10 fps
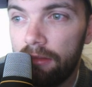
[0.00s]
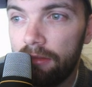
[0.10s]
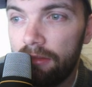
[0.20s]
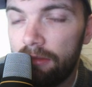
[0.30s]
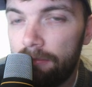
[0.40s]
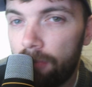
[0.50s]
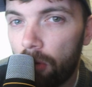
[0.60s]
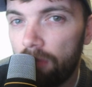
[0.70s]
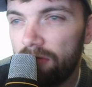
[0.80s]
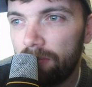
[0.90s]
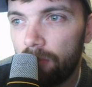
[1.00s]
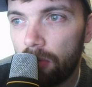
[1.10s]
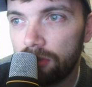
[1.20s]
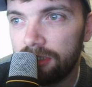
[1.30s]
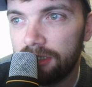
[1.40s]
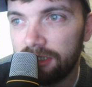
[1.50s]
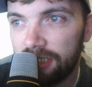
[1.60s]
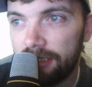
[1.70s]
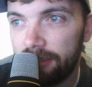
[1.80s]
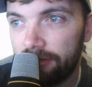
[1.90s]
the profit wasn't
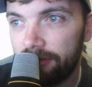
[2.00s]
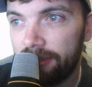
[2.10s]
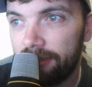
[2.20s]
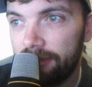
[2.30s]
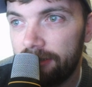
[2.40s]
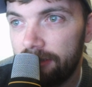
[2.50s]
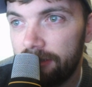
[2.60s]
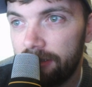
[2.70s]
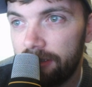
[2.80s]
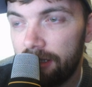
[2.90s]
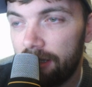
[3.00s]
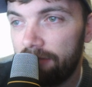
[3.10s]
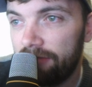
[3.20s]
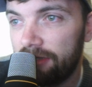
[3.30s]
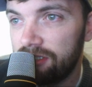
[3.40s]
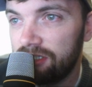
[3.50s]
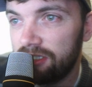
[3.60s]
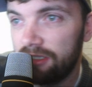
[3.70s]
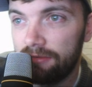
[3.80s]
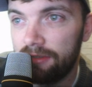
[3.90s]
exactly great, if you can see
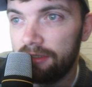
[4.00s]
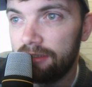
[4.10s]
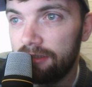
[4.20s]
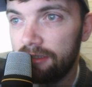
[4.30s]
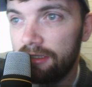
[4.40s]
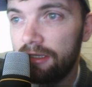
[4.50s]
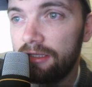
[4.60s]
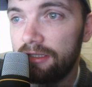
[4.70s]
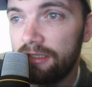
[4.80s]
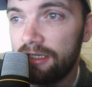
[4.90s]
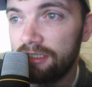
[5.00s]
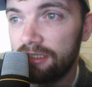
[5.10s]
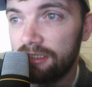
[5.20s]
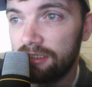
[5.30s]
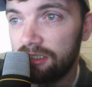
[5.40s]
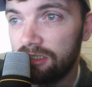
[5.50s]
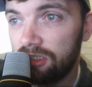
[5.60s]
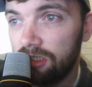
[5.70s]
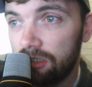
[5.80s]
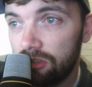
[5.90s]
down here. Yesterday it says
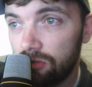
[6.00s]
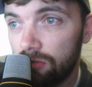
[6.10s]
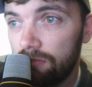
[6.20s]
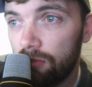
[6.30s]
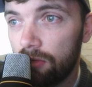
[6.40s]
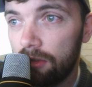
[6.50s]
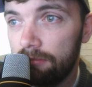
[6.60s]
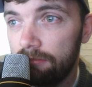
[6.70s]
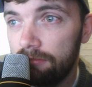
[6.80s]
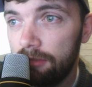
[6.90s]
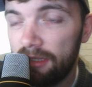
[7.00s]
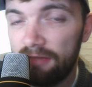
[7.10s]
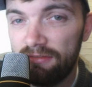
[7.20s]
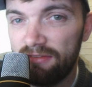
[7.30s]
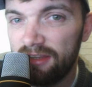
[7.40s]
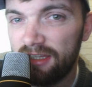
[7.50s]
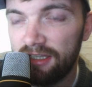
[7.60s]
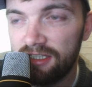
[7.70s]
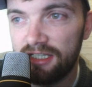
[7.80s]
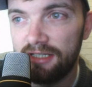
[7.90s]
sold four but made 13
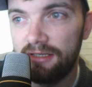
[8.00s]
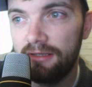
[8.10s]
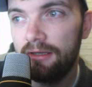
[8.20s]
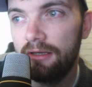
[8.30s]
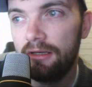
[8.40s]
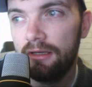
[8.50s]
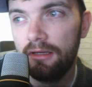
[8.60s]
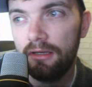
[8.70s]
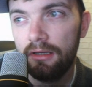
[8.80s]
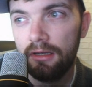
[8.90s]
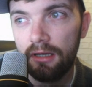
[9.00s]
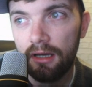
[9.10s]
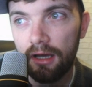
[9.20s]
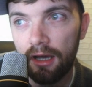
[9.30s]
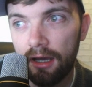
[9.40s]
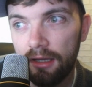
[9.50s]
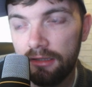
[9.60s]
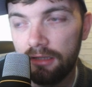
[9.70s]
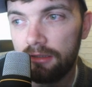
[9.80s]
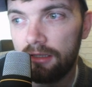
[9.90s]
cent. I
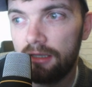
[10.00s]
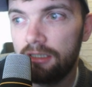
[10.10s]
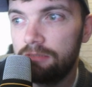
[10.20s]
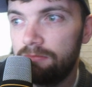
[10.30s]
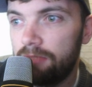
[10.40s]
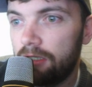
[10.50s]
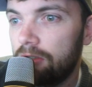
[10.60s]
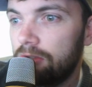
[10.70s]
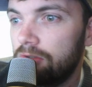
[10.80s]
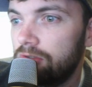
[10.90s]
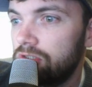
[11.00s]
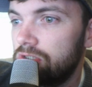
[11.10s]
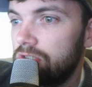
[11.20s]
done this because